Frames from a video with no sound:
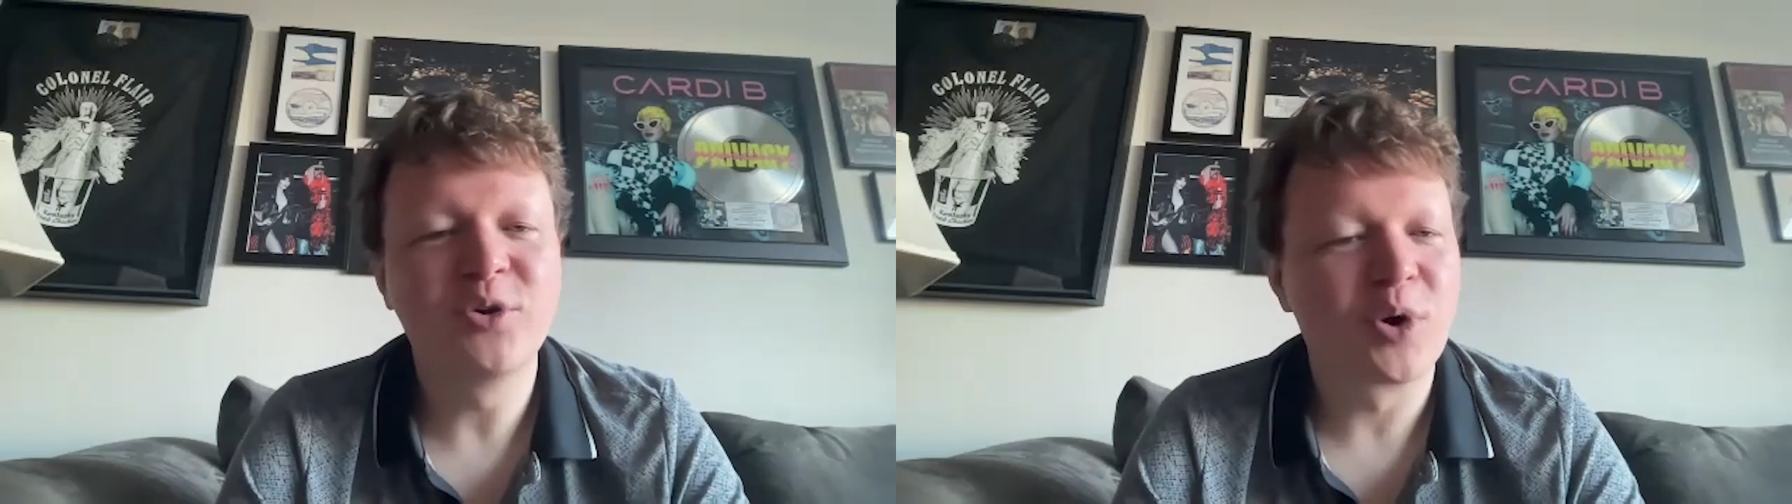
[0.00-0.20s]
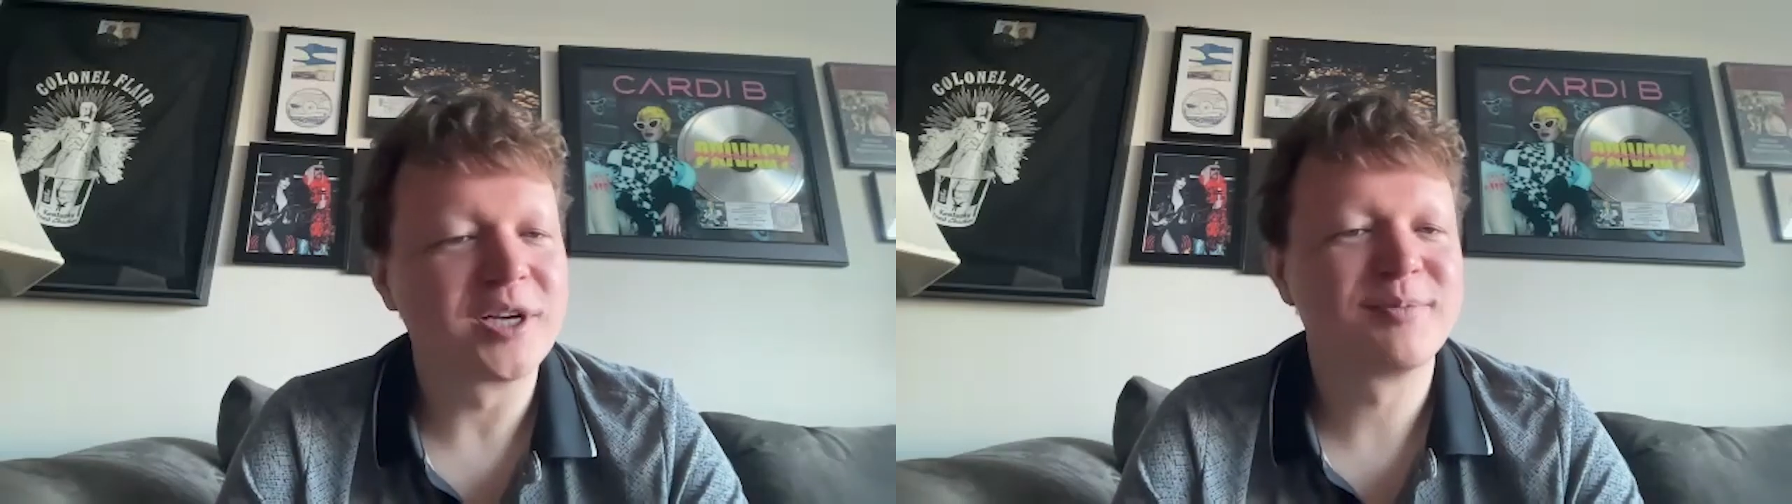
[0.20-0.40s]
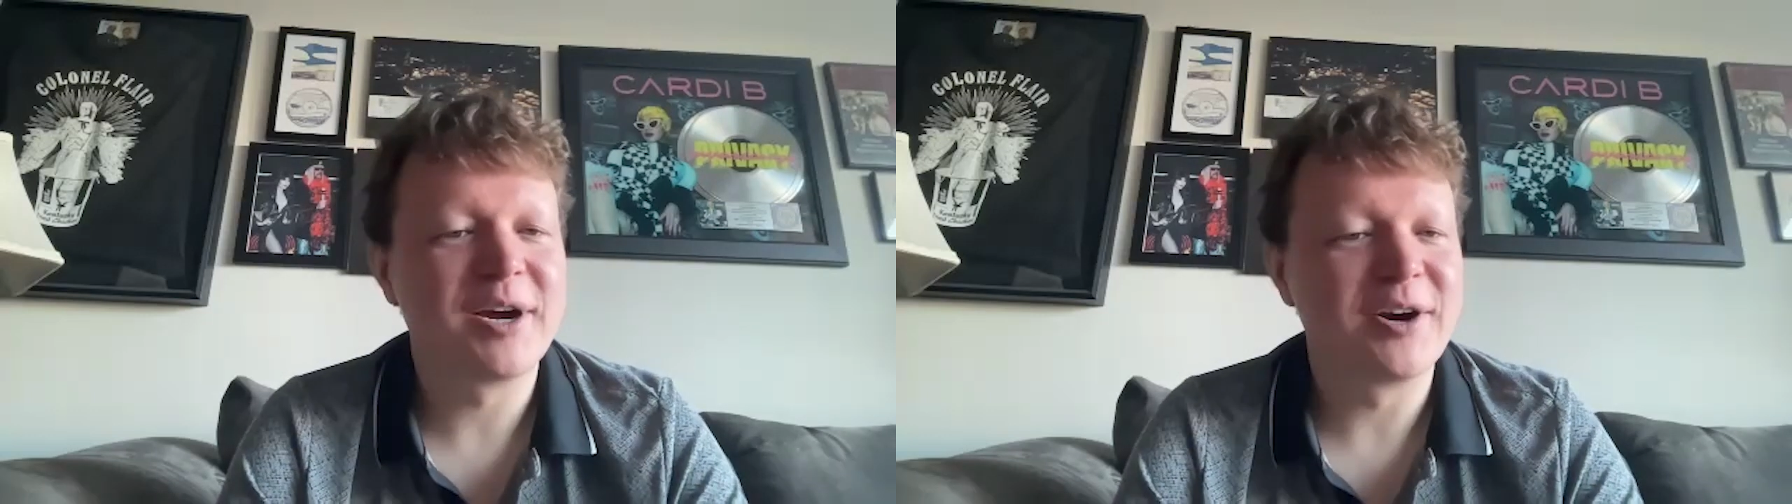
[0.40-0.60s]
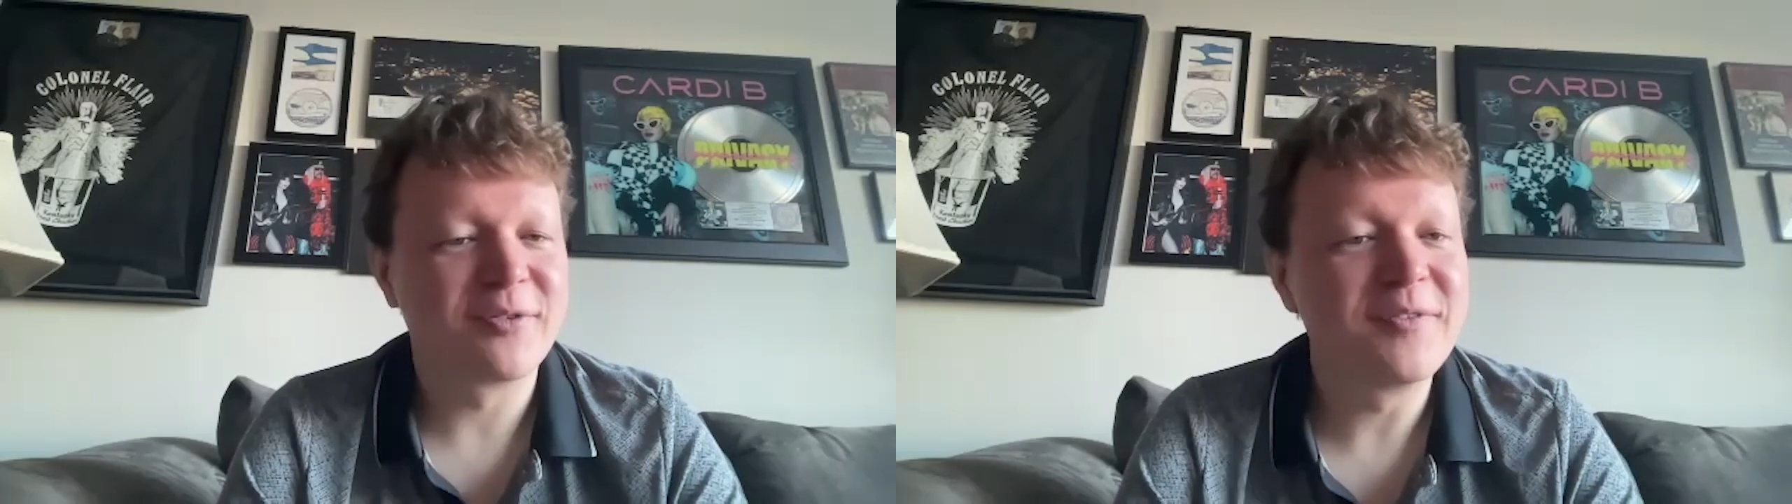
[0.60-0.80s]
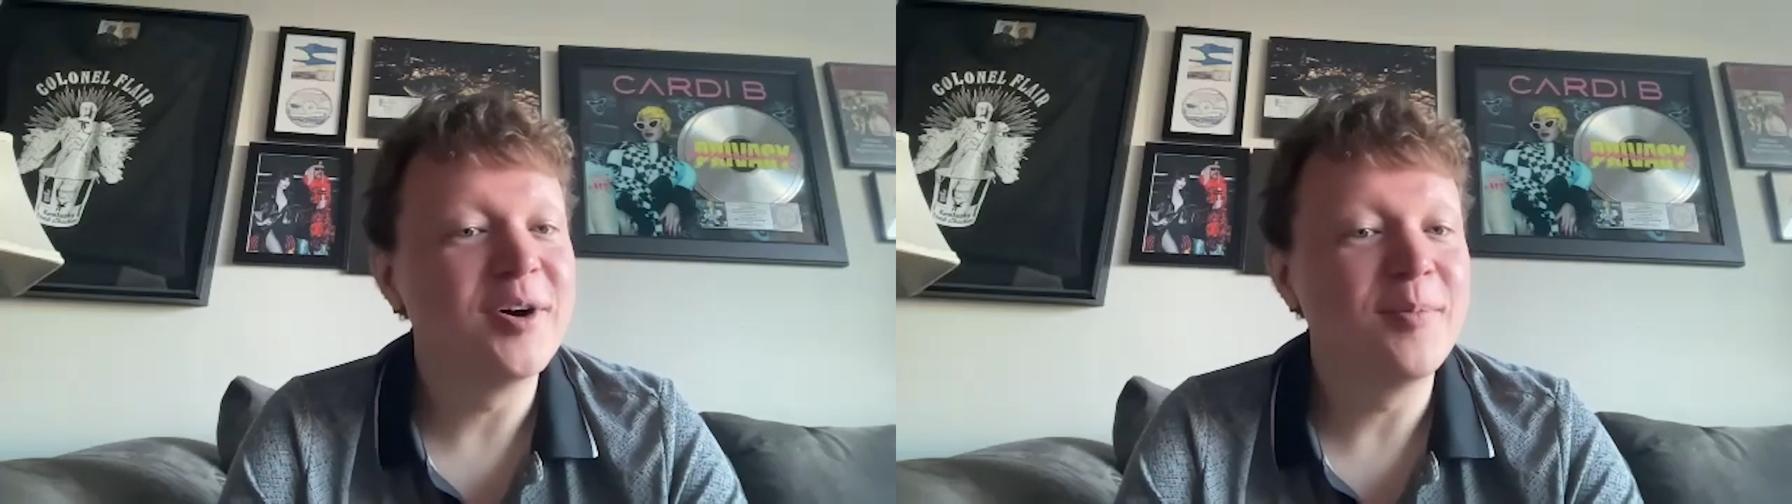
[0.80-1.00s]
Russ Meyer
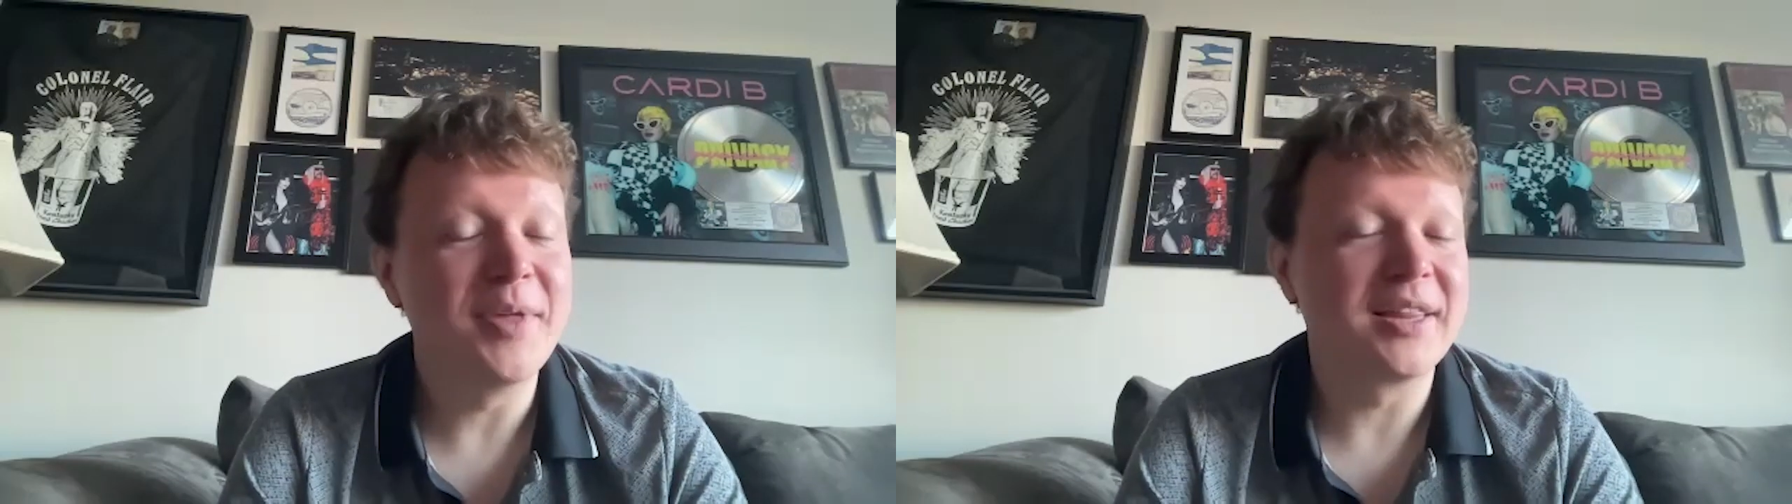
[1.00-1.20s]
film